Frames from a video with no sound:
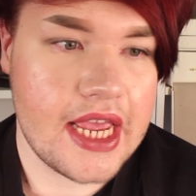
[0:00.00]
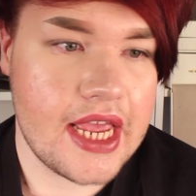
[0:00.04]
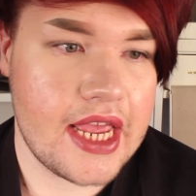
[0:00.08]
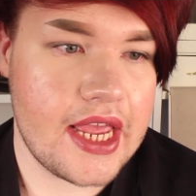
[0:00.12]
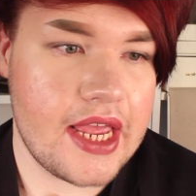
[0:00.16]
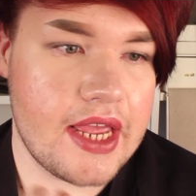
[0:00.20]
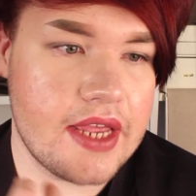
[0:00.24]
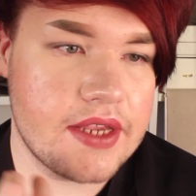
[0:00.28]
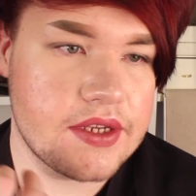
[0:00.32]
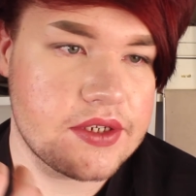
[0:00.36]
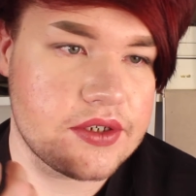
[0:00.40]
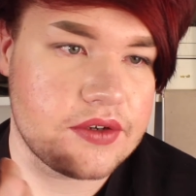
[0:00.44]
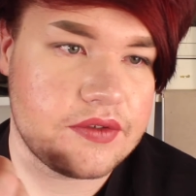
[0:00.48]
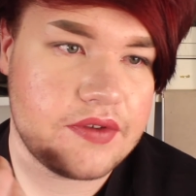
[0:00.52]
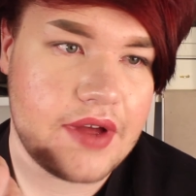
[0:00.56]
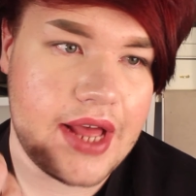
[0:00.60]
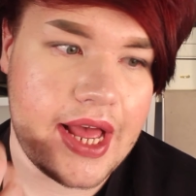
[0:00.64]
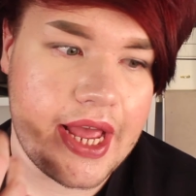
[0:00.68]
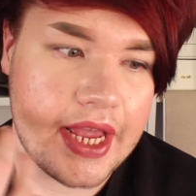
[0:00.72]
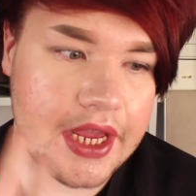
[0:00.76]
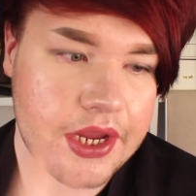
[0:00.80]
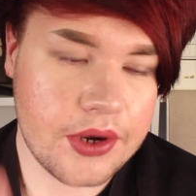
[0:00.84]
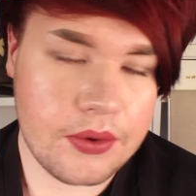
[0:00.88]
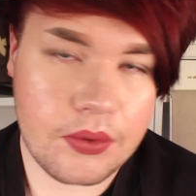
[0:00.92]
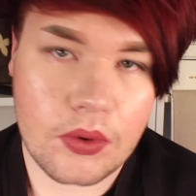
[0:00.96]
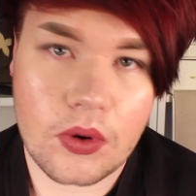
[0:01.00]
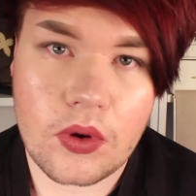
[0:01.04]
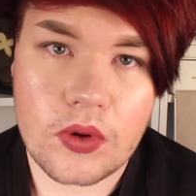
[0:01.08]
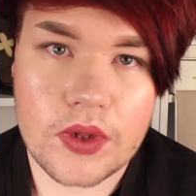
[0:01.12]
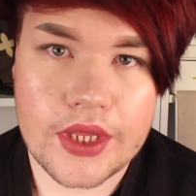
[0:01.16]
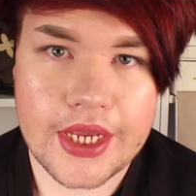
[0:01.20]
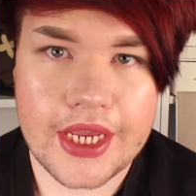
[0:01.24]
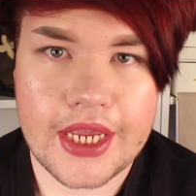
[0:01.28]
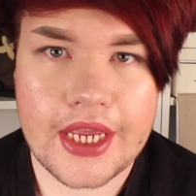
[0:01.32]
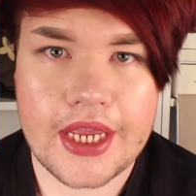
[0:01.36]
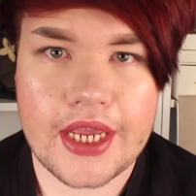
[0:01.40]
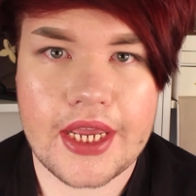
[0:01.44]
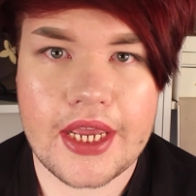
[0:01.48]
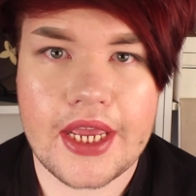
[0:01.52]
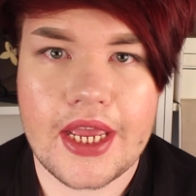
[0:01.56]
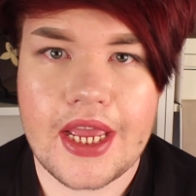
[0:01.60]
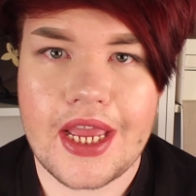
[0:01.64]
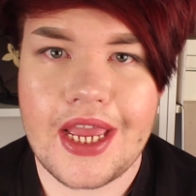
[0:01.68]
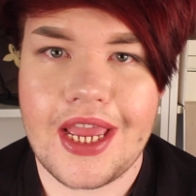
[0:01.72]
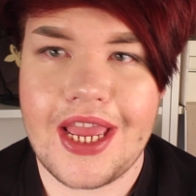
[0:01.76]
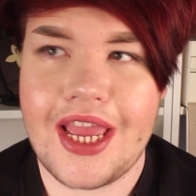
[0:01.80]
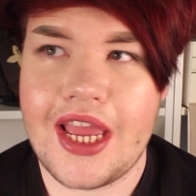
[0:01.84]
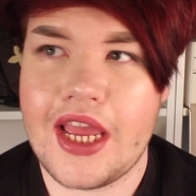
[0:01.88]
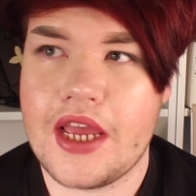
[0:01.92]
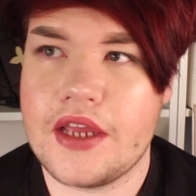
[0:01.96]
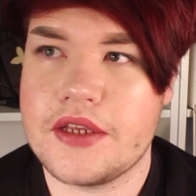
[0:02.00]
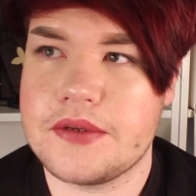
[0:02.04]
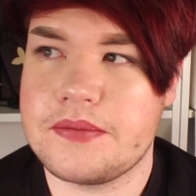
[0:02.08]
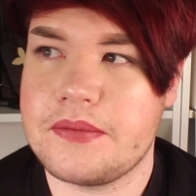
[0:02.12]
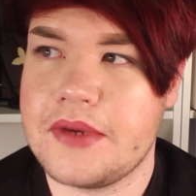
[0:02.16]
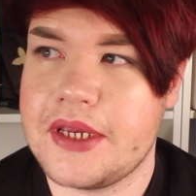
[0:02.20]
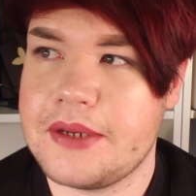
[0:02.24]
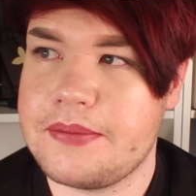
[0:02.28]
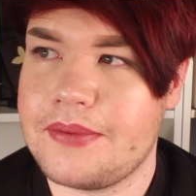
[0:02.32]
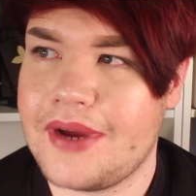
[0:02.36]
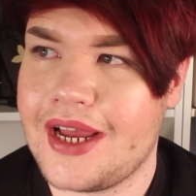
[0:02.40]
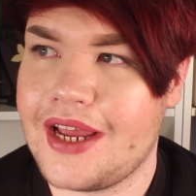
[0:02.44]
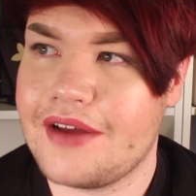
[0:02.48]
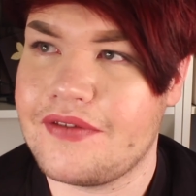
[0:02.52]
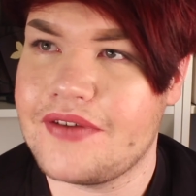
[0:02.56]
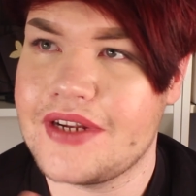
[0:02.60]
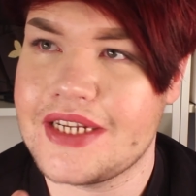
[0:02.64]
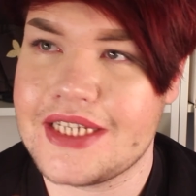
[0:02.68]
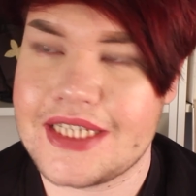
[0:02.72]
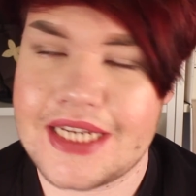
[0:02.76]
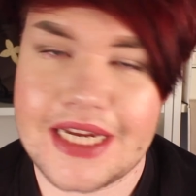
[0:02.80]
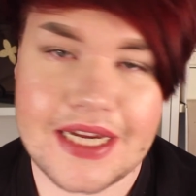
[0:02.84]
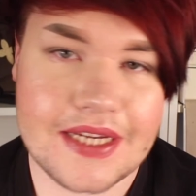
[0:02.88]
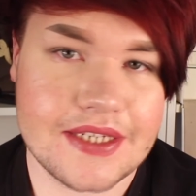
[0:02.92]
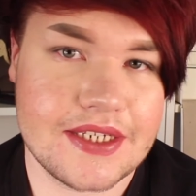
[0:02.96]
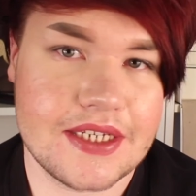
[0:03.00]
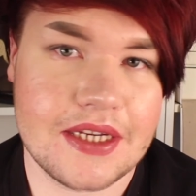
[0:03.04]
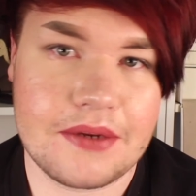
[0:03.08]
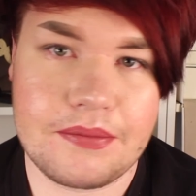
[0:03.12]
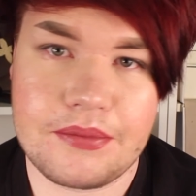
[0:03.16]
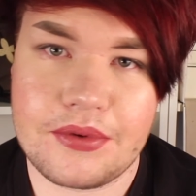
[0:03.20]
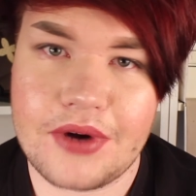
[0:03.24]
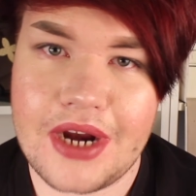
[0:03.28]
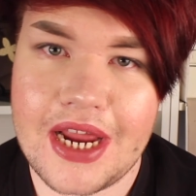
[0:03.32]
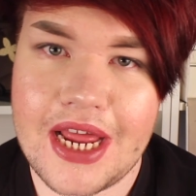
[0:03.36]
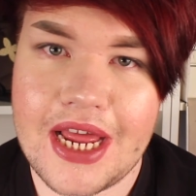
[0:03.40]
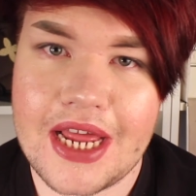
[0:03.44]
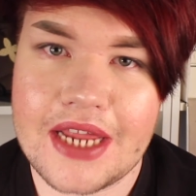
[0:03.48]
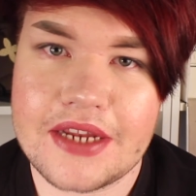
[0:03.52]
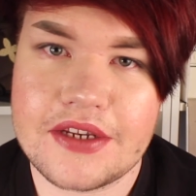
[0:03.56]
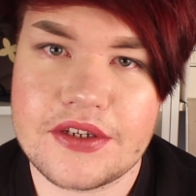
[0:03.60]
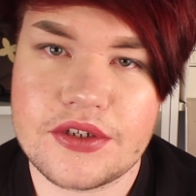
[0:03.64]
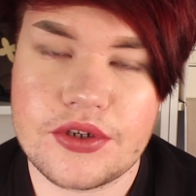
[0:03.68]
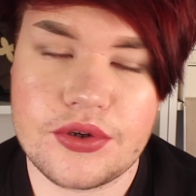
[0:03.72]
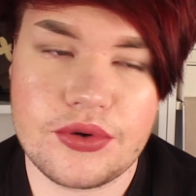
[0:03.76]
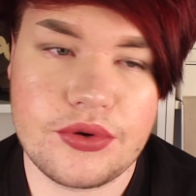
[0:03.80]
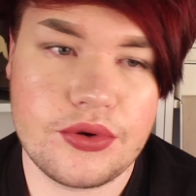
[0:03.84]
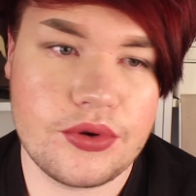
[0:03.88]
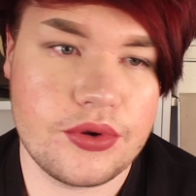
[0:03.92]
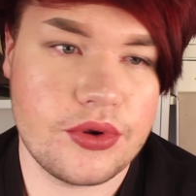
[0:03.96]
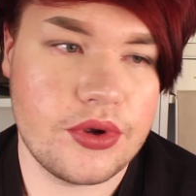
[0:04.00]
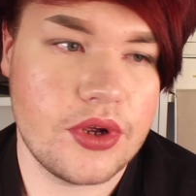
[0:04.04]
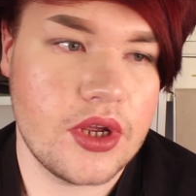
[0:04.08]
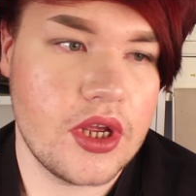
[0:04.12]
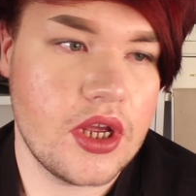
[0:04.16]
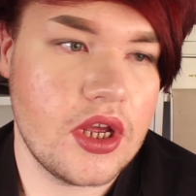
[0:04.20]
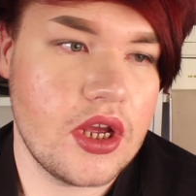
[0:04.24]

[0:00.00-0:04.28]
it is of high quality, it is made by a fantastic brand who